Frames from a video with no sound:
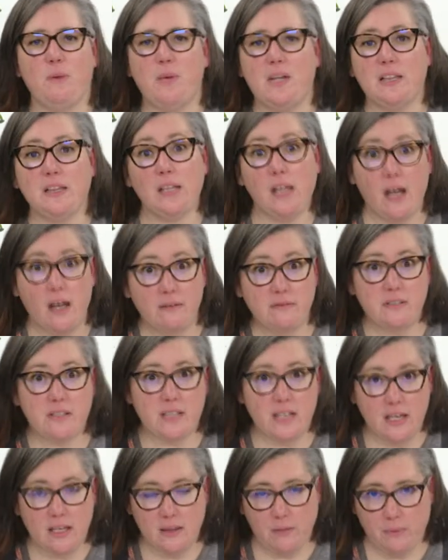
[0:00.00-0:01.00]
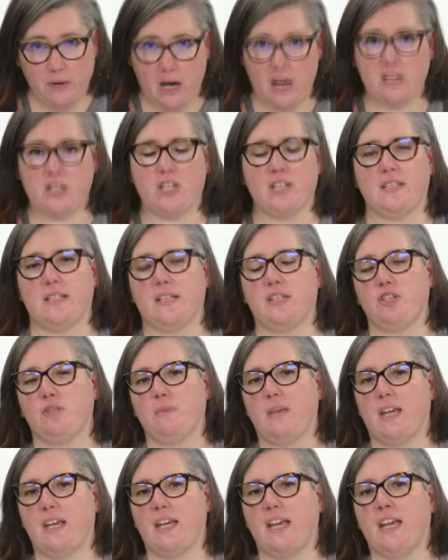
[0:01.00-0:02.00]
We love seeing the projects that you're
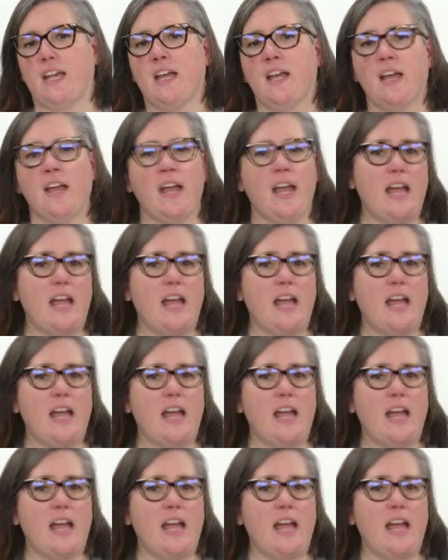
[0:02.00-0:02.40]
making.